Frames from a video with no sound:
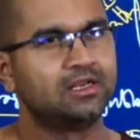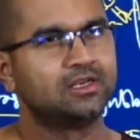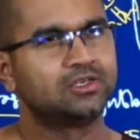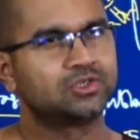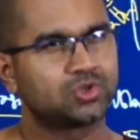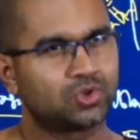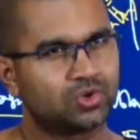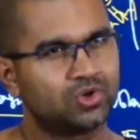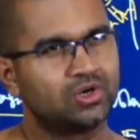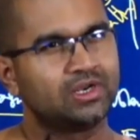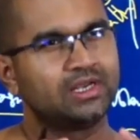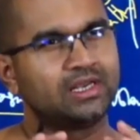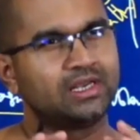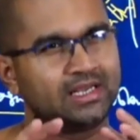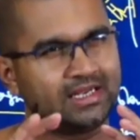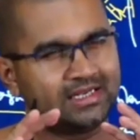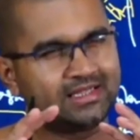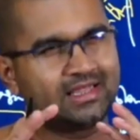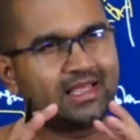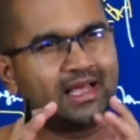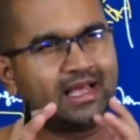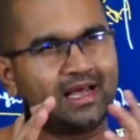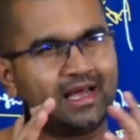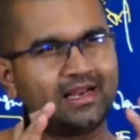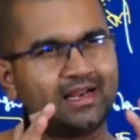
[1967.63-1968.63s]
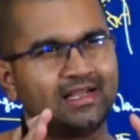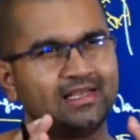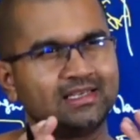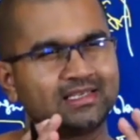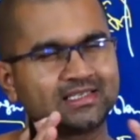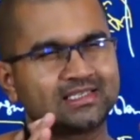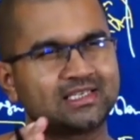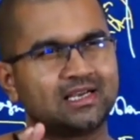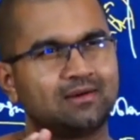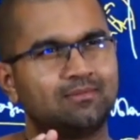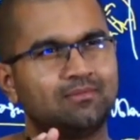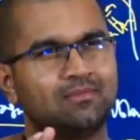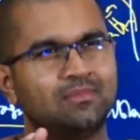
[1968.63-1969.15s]
So there is
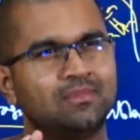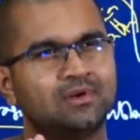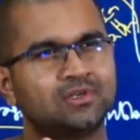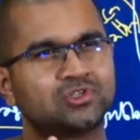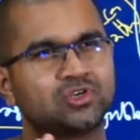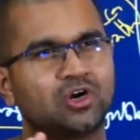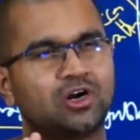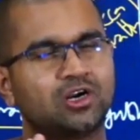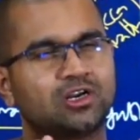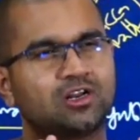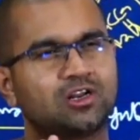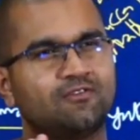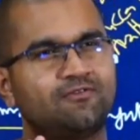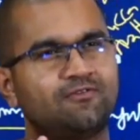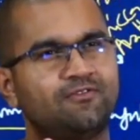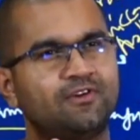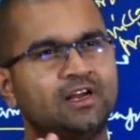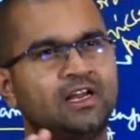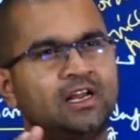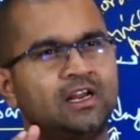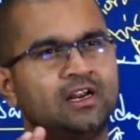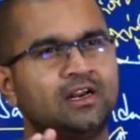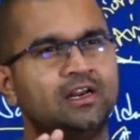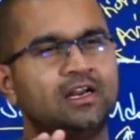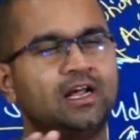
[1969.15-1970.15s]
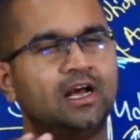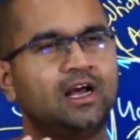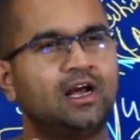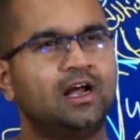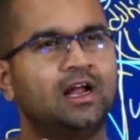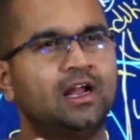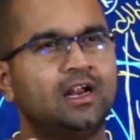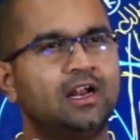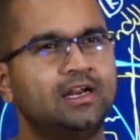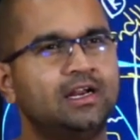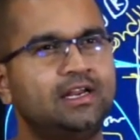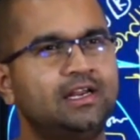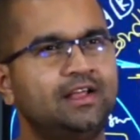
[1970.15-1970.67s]
some sort of
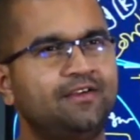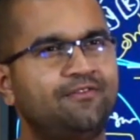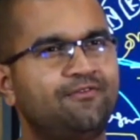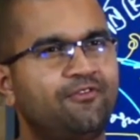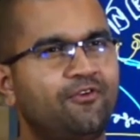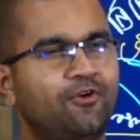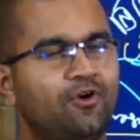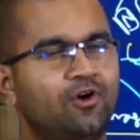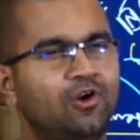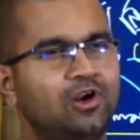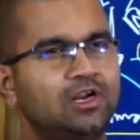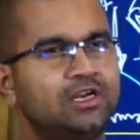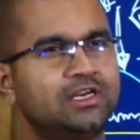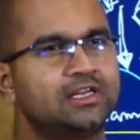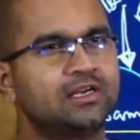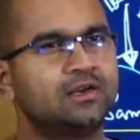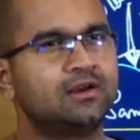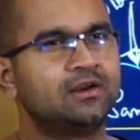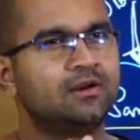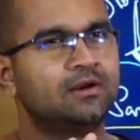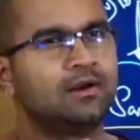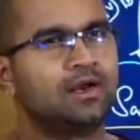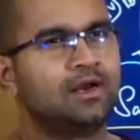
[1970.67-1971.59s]
a default